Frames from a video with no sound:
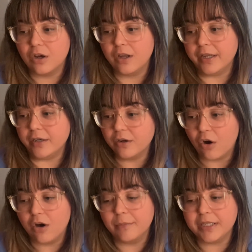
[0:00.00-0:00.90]
in
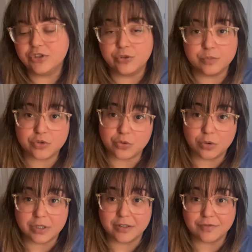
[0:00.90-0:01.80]
all my doom
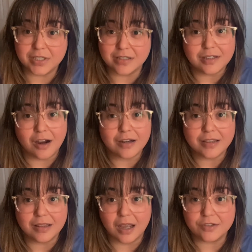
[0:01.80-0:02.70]
scrolling of TikTok
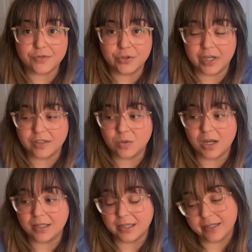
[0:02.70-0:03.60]
the last few days while
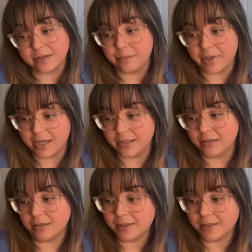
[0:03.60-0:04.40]
I laid in bed,